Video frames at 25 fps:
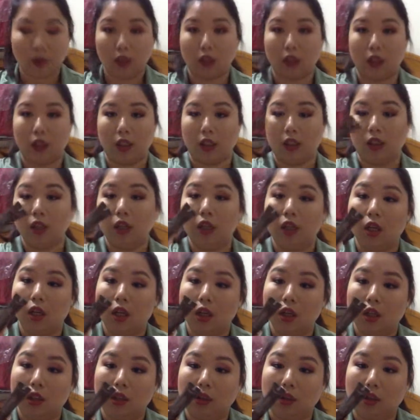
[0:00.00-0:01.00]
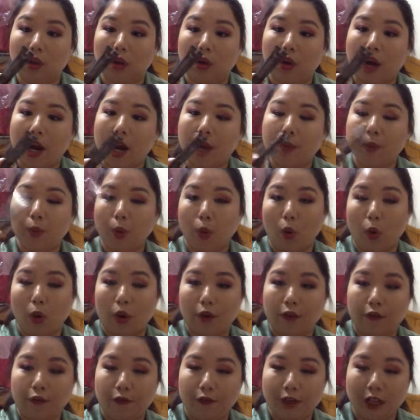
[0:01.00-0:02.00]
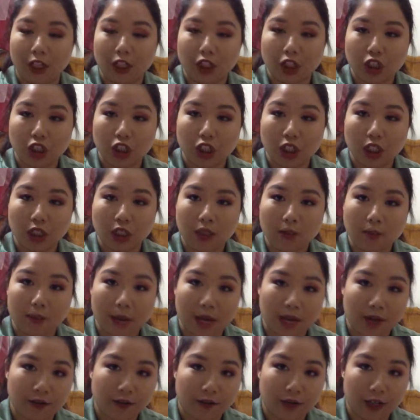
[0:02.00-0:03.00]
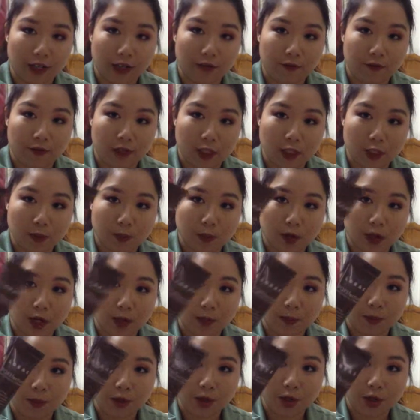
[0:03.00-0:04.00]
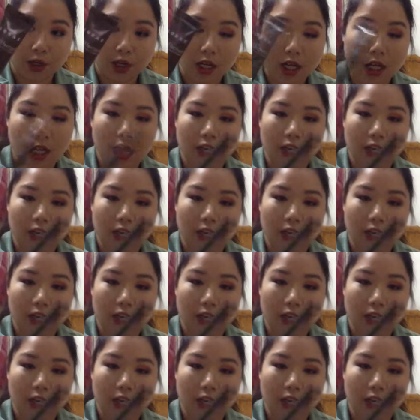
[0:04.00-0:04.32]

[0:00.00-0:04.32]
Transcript: The Lorac Perfection Mattifying Face Primer.